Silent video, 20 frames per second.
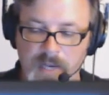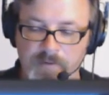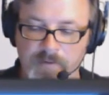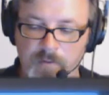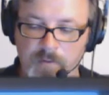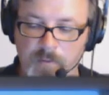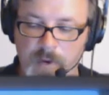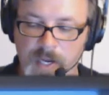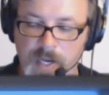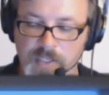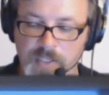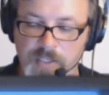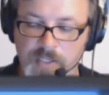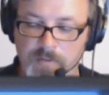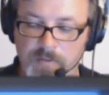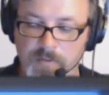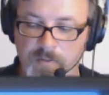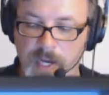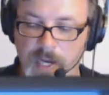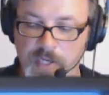different ways
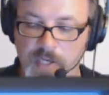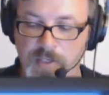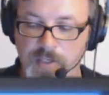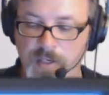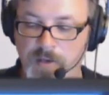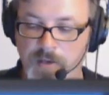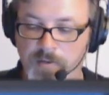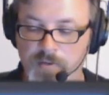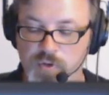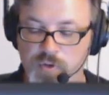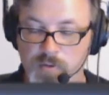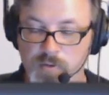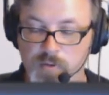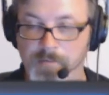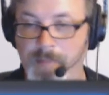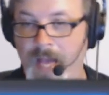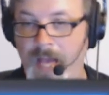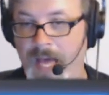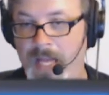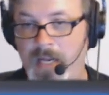to actually
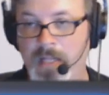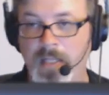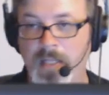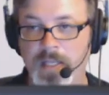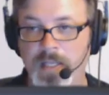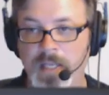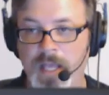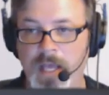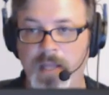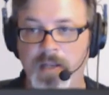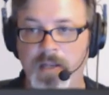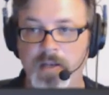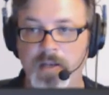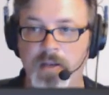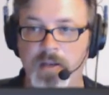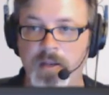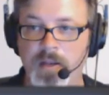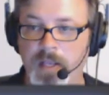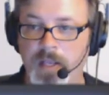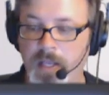dramatically edit